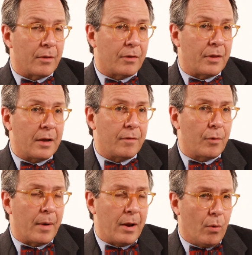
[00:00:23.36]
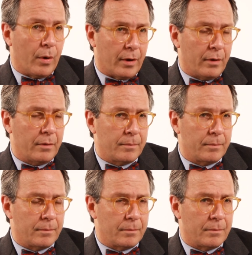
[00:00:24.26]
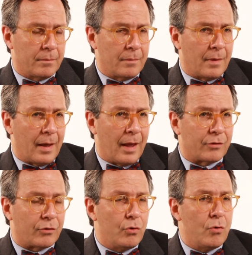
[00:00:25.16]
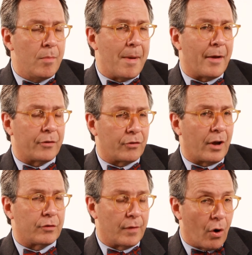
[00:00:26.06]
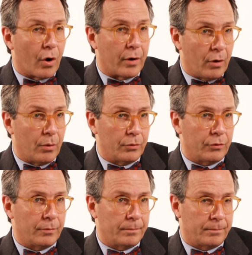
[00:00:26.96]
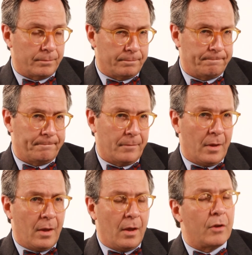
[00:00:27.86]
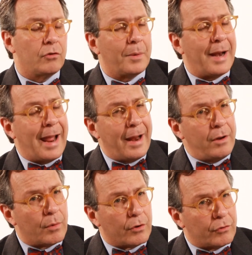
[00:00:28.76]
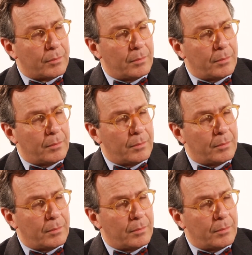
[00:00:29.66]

Think of your aorta as a tube about the size of a garden hose. So an aneurysm